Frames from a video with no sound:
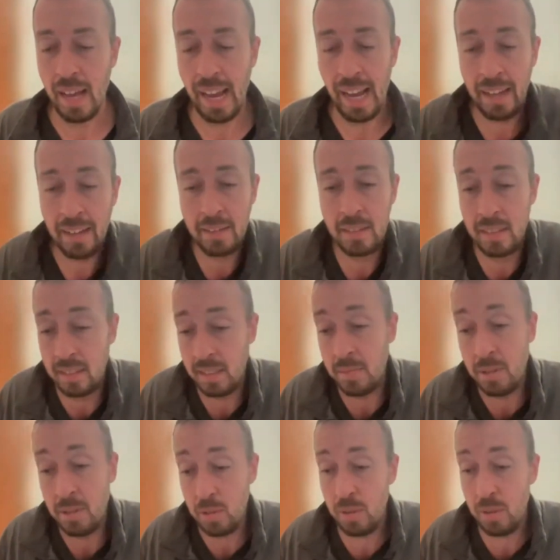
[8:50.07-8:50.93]
And to
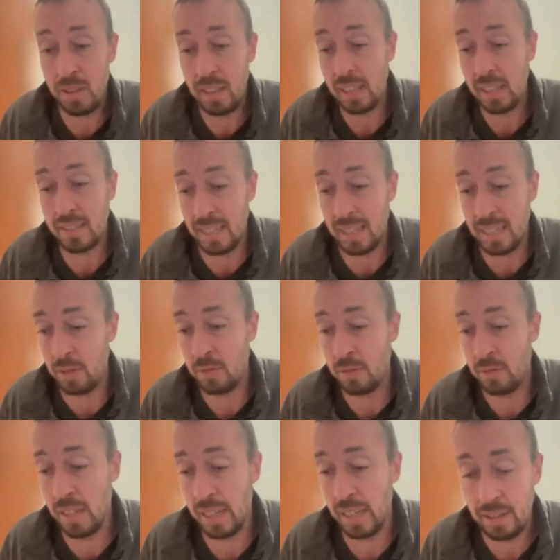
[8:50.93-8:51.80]
some degree, that
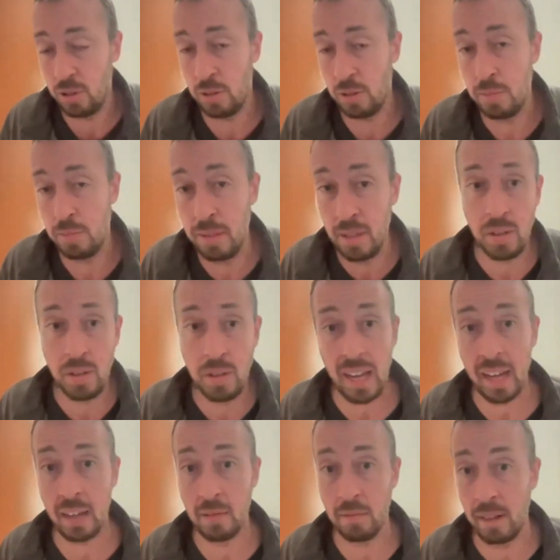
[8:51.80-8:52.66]
sounds like it should be
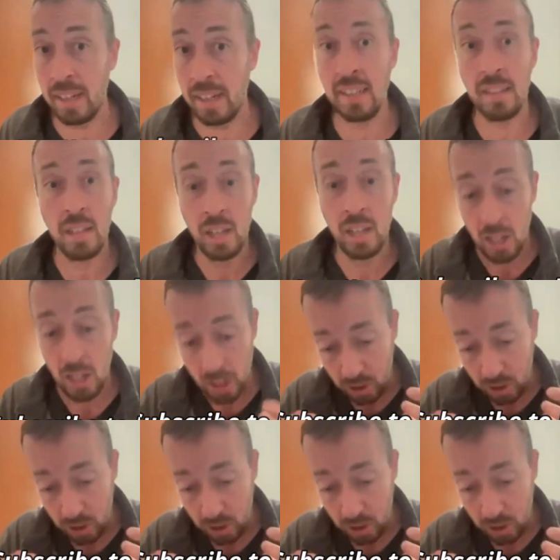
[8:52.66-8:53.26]
okay, right?